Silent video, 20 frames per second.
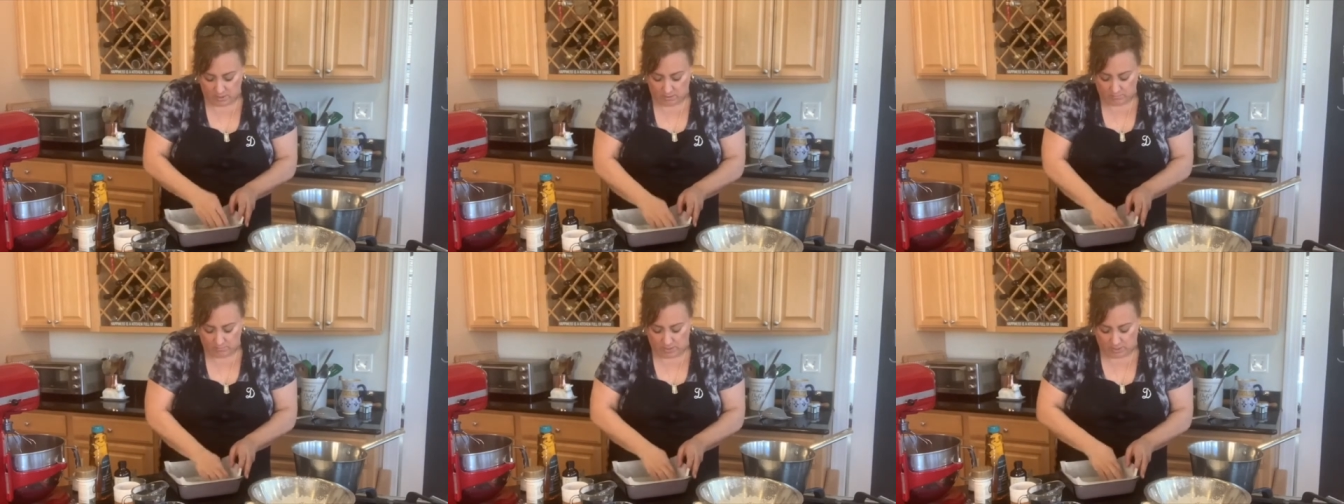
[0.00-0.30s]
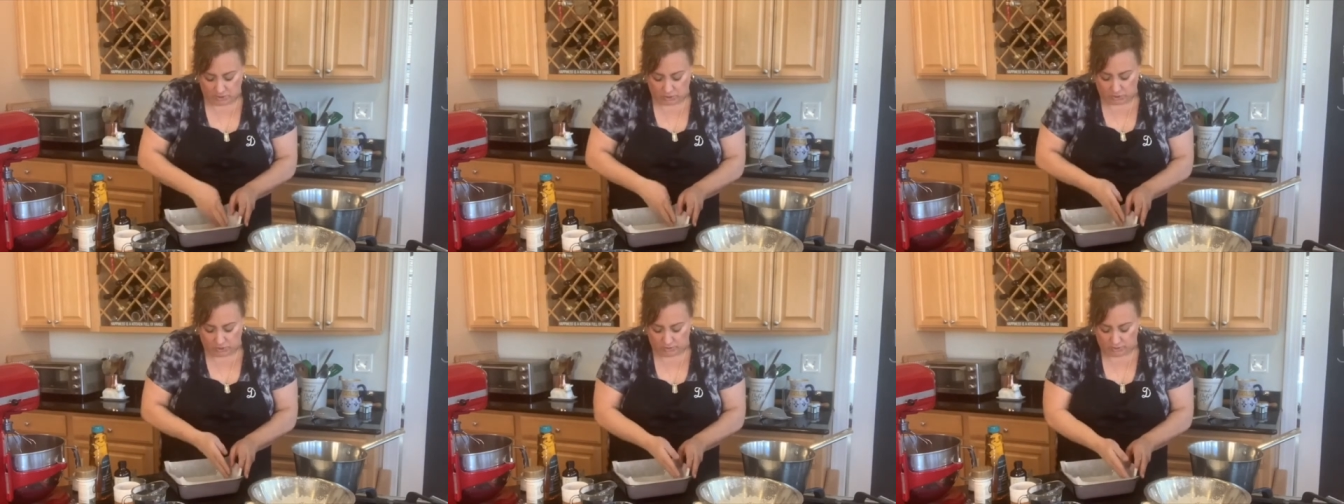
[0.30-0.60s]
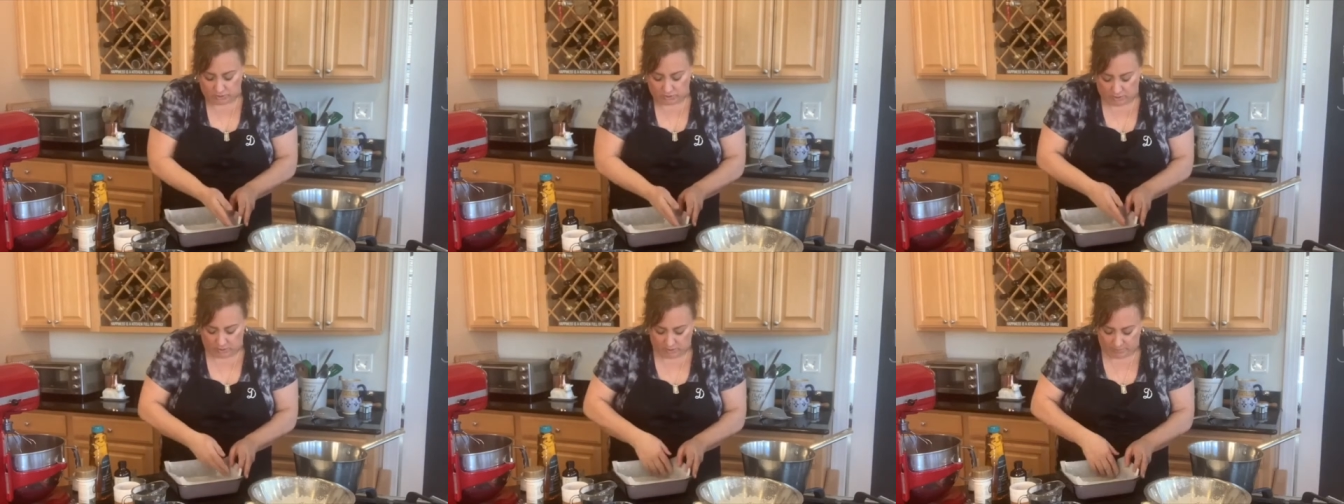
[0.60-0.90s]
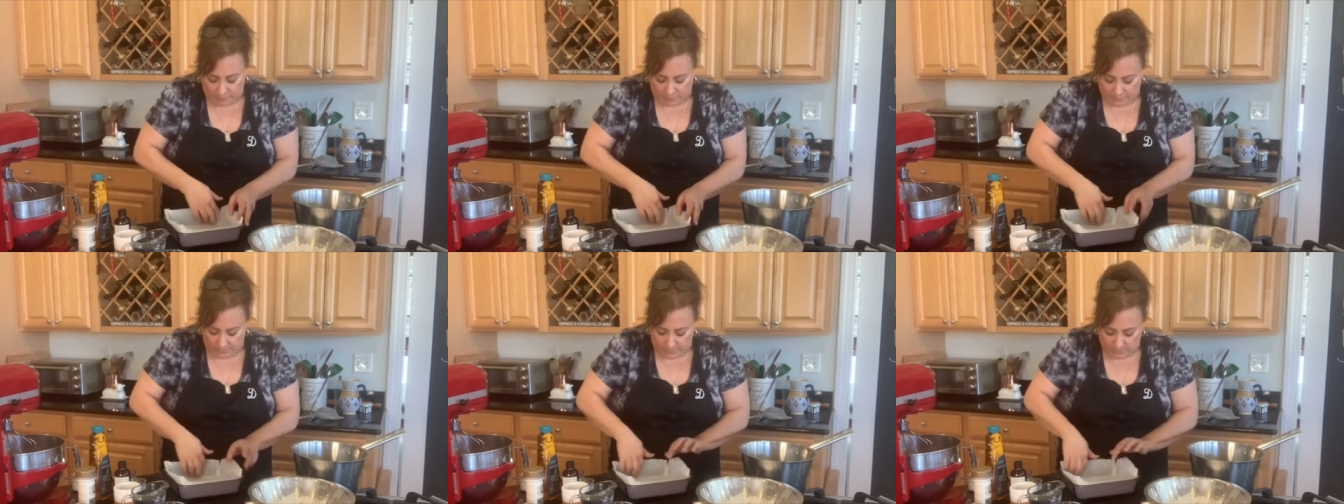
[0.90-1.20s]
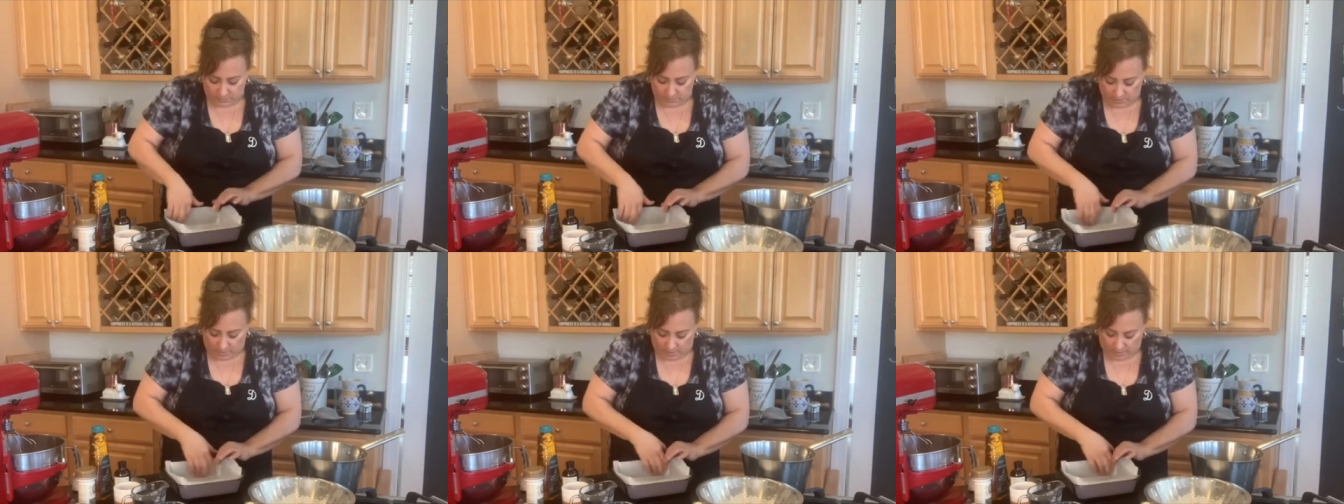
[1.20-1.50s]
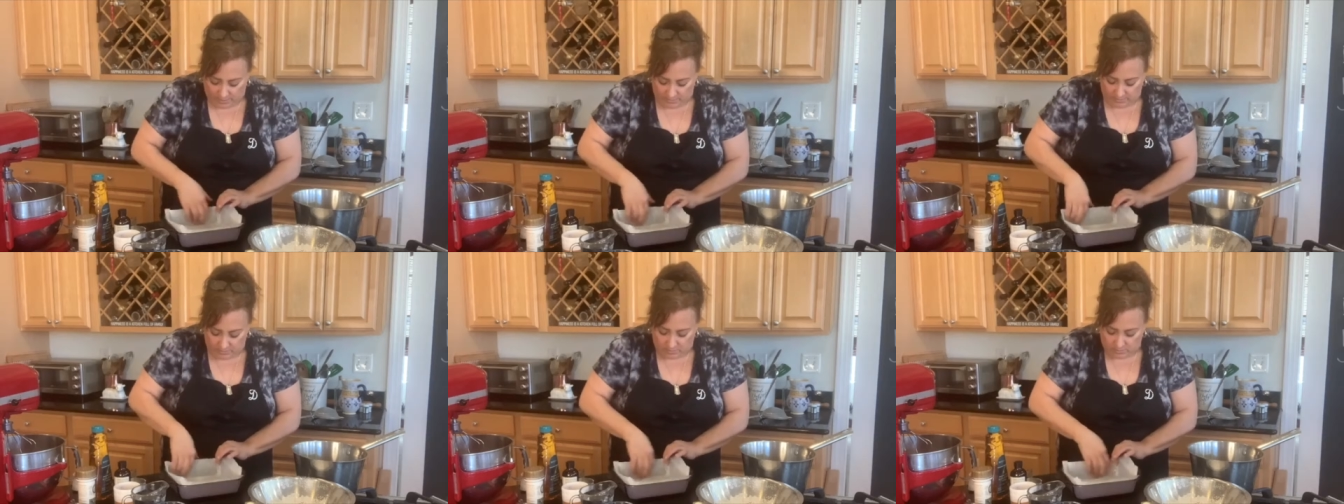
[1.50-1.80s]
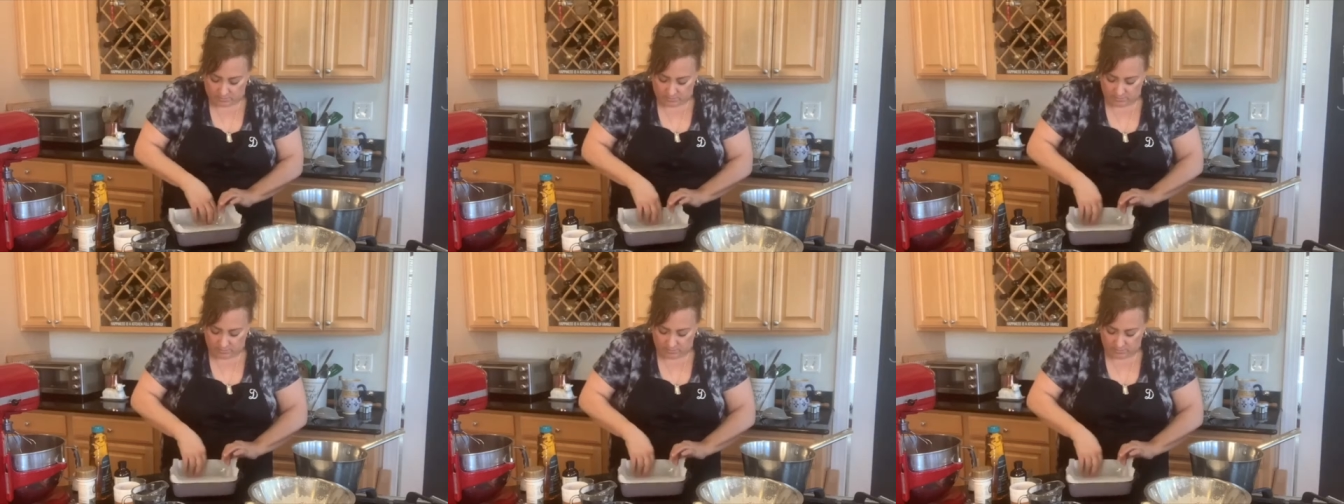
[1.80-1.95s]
Make sure it's all up on the sides.